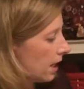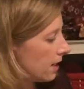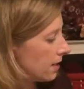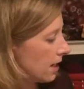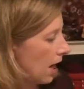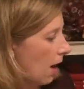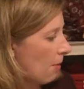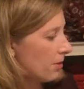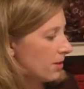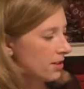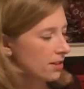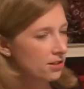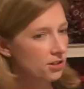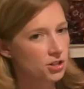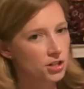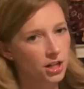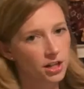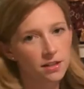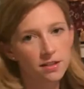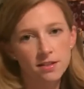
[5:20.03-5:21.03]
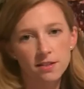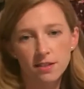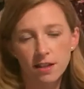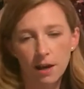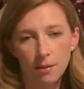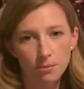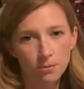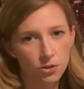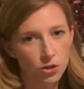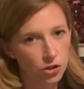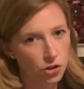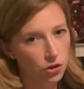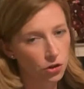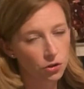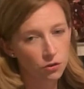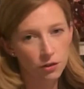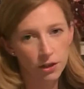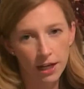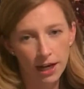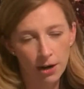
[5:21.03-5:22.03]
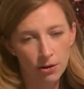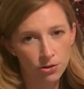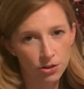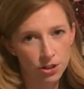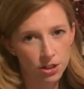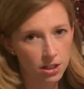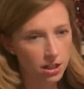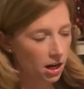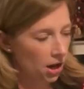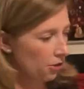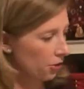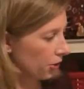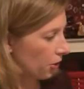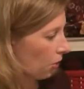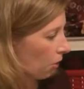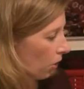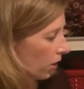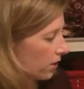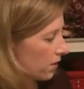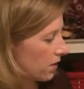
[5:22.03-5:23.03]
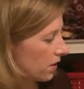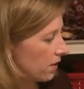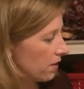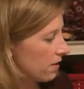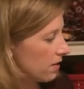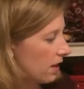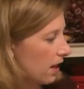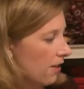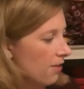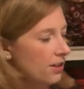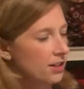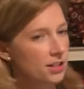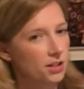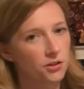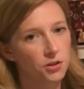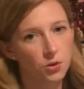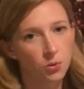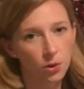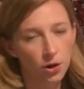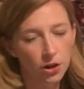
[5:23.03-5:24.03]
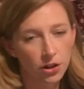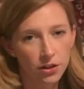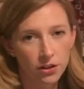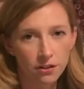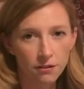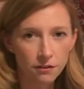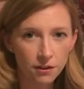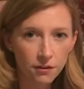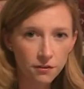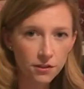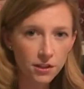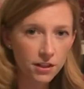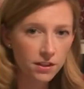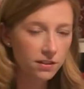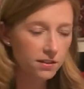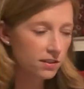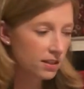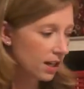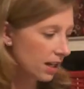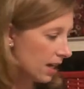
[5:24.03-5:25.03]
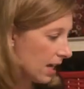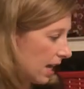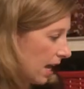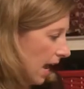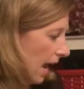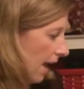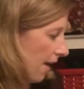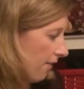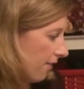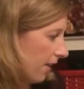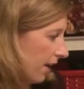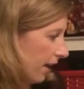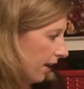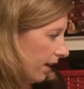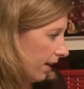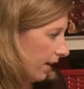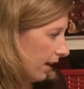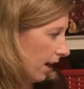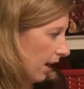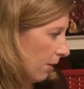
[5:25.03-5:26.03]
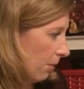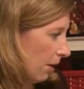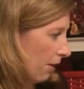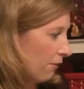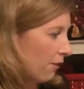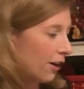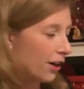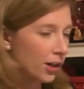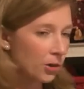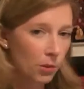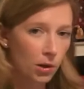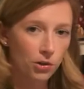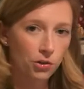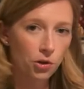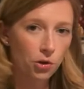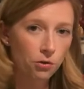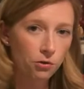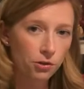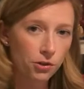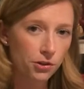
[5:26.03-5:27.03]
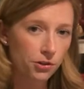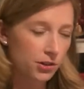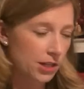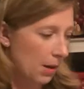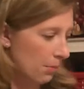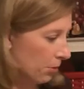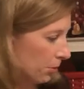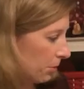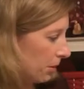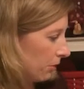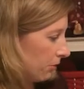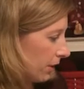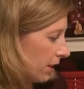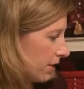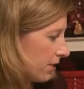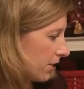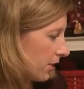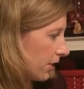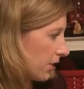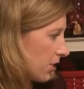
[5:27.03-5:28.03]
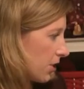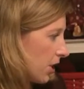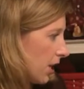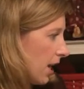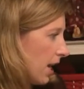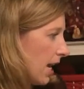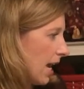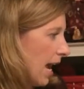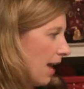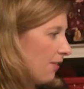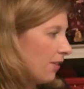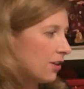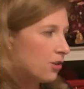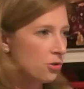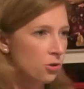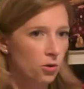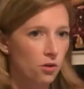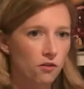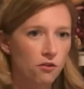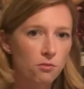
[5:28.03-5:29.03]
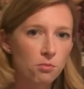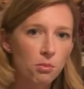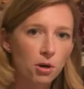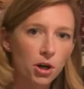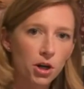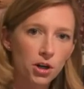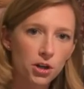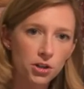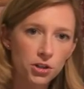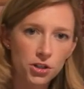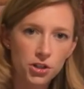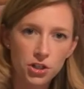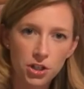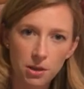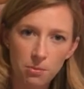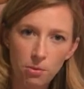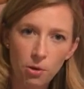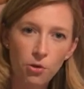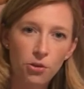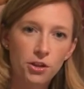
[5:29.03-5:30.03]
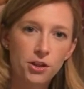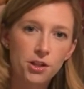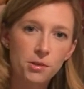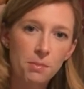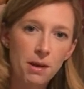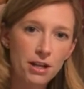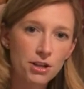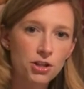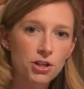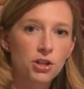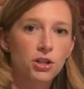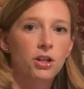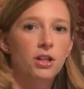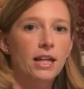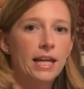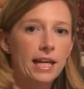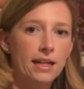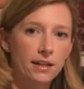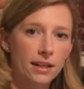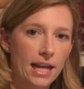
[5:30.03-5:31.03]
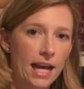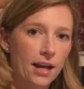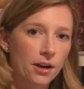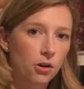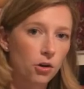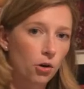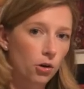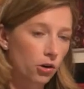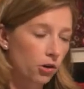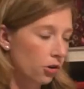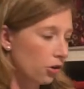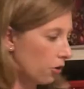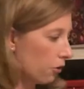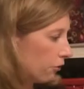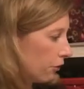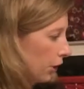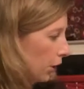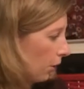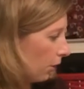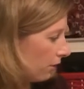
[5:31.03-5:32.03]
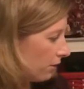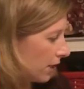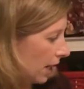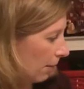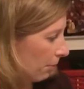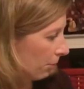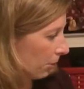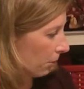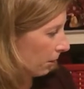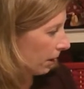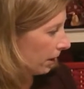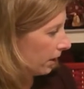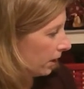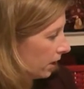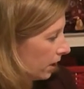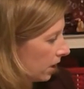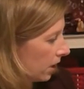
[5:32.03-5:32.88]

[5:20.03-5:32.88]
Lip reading: Thomas and Chess, I'm sure you've encountered in other courses. They did their work in the 50s, and they are very well known for their temperament research. And they sort of merged both a dimensional and a categorical view of temperament.